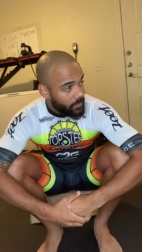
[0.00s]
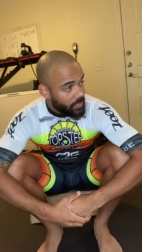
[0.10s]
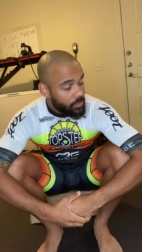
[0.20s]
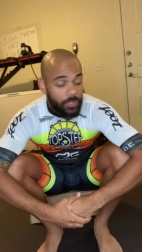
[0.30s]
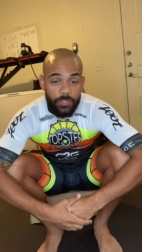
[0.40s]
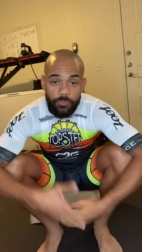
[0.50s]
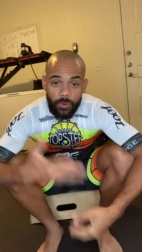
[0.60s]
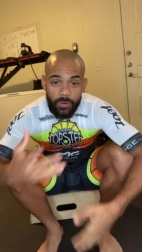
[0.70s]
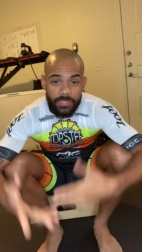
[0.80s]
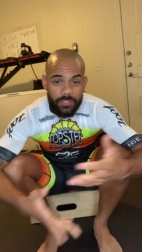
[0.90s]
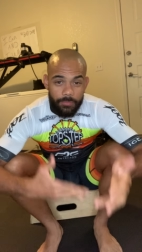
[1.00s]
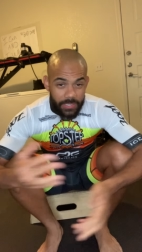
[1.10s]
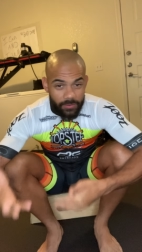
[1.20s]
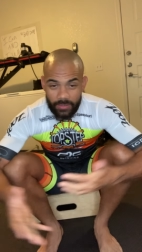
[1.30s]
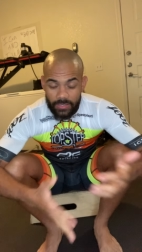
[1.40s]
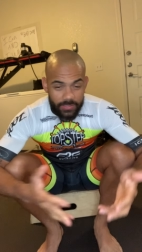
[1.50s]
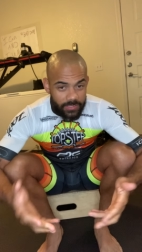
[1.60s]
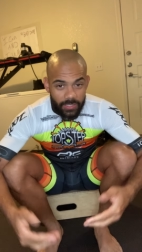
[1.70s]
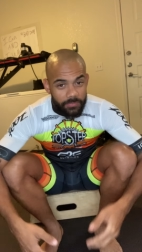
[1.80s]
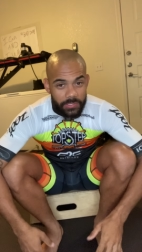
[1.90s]
You can throw in some Theragun
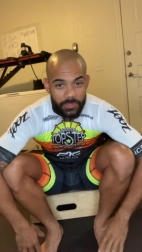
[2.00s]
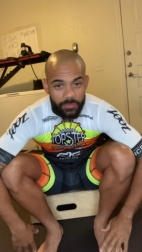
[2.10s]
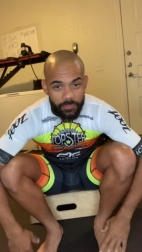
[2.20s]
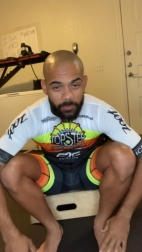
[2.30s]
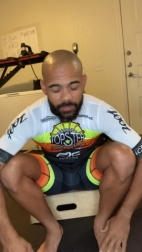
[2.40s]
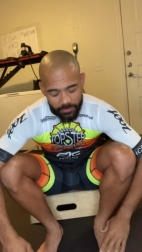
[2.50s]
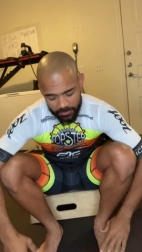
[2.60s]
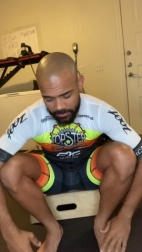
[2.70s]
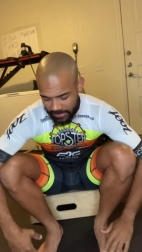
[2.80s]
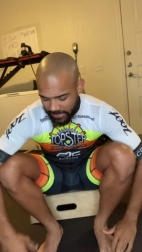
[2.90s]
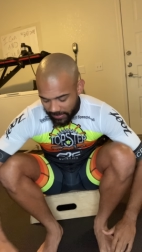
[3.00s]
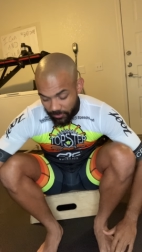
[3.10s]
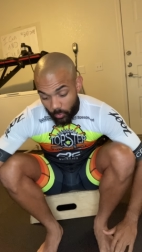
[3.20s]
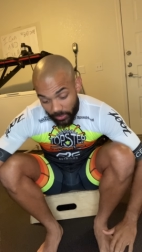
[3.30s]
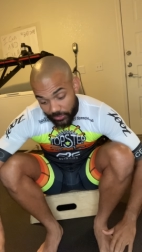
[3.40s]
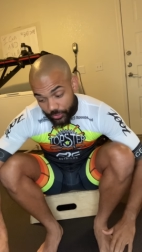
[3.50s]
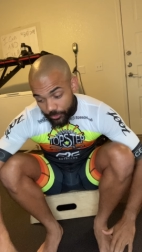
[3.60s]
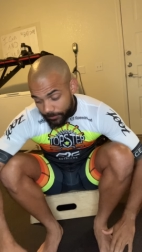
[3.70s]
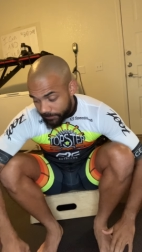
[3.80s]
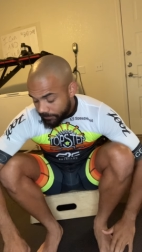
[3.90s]
stuff too if you want to.
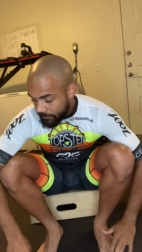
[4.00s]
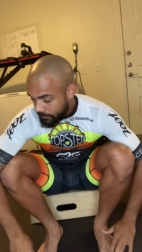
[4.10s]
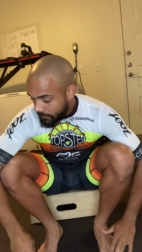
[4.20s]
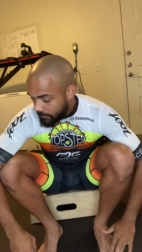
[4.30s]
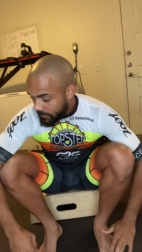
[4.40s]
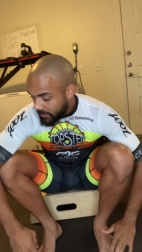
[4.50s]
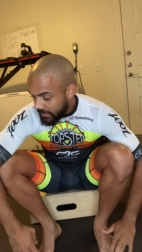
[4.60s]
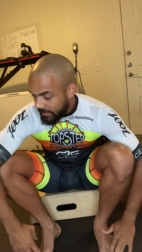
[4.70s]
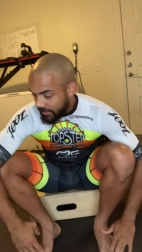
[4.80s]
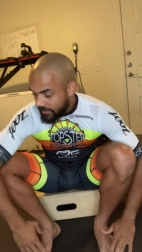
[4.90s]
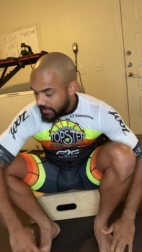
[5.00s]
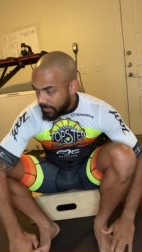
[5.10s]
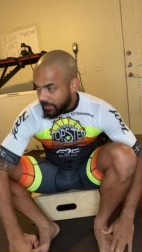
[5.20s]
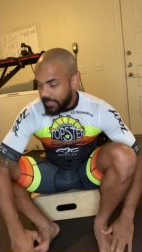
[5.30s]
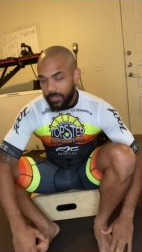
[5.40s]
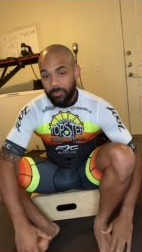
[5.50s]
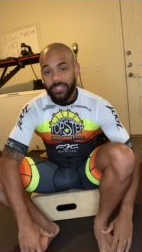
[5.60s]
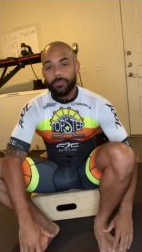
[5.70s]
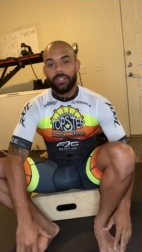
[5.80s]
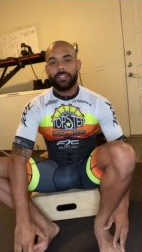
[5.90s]
I think I ran out of breath right